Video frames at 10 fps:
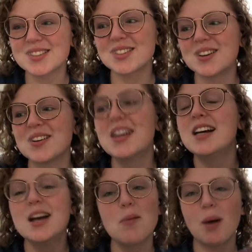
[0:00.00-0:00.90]
So
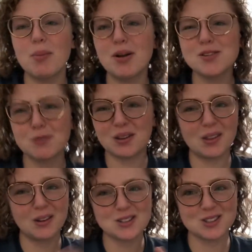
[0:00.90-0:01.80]
my parents have been
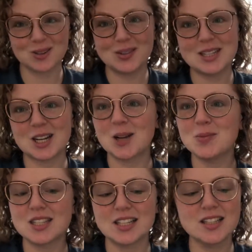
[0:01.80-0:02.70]
there so many
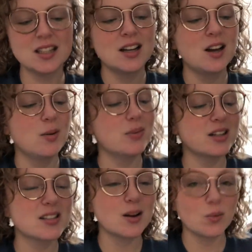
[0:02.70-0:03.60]
times since
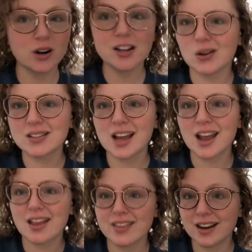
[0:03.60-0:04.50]
because I work all day
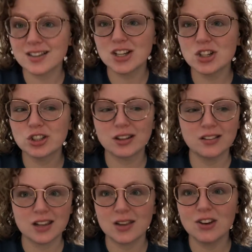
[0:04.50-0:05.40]
and then I teach in
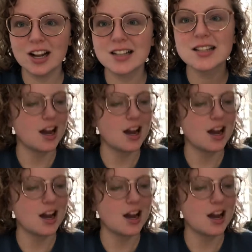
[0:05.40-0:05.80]
the evenings.